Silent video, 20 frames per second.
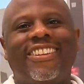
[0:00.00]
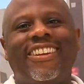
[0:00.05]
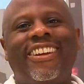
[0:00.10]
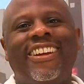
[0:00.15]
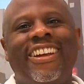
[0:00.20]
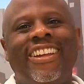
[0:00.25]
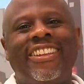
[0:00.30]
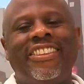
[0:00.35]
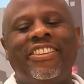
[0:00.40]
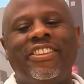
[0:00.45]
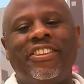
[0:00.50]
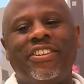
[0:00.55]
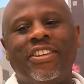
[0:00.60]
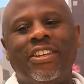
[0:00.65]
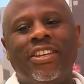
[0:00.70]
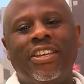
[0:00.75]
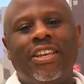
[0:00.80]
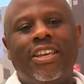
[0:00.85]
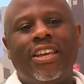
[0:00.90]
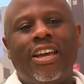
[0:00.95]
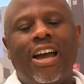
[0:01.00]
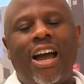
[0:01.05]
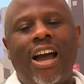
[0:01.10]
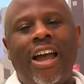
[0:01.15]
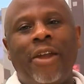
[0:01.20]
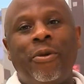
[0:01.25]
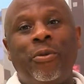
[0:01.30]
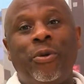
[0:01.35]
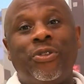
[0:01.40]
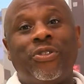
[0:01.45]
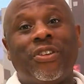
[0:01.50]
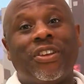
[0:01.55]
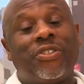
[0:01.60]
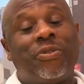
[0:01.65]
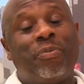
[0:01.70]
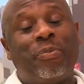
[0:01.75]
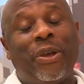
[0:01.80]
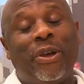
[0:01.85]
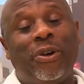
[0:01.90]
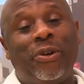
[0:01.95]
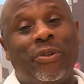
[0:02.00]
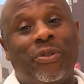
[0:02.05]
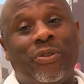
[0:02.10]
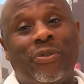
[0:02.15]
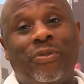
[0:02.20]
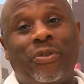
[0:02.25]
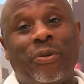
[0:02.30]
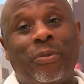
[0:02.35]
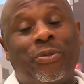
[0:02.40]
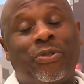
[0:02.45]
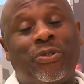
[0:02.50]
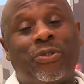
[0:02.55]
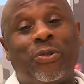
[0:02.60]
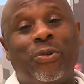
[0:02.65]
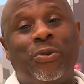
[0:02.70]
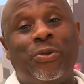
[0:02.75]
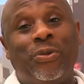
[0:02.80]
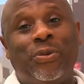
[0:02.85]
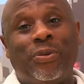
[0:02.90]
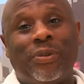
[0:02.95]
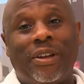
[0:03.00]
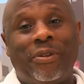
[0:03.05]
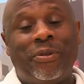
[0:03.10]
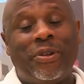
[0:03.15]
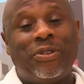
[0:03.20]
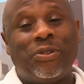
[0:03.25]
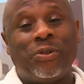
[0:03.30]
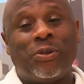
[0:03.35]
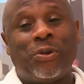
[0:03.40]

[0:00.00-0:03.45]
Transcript: And I was expelled from school. I went to